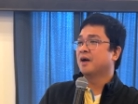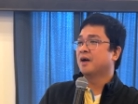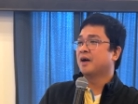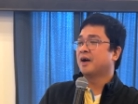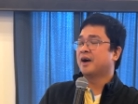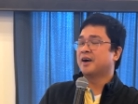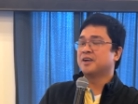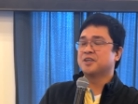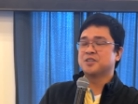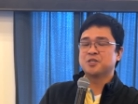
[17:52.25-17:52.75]

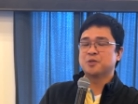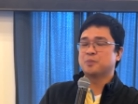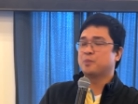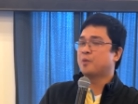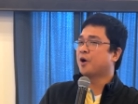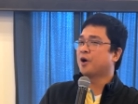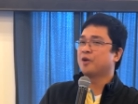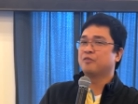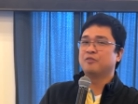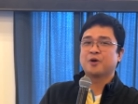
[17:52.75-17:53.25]
are just a
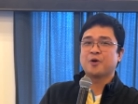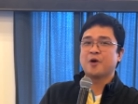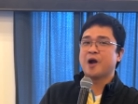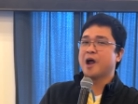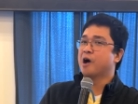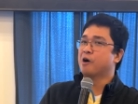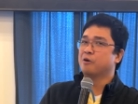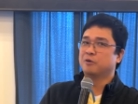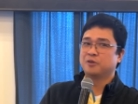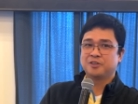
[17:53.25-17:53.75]
part of the
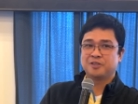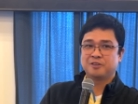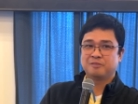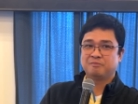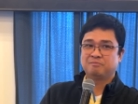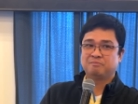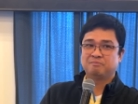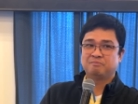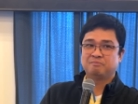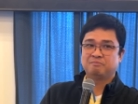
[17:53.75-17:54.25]
crowd,
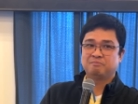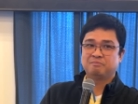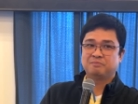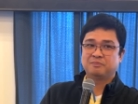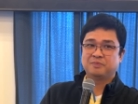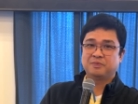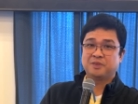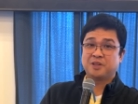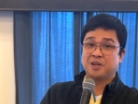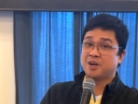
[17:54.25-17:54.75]

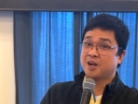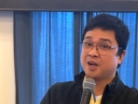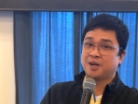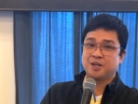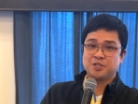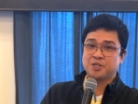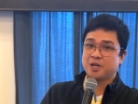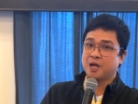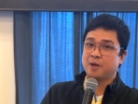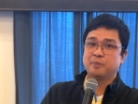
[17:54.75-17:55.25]
they're not
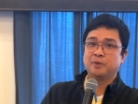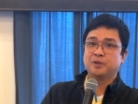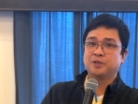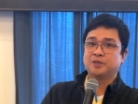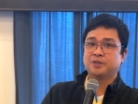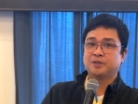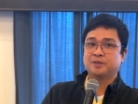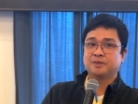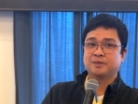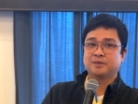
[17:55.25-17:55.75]
disciples.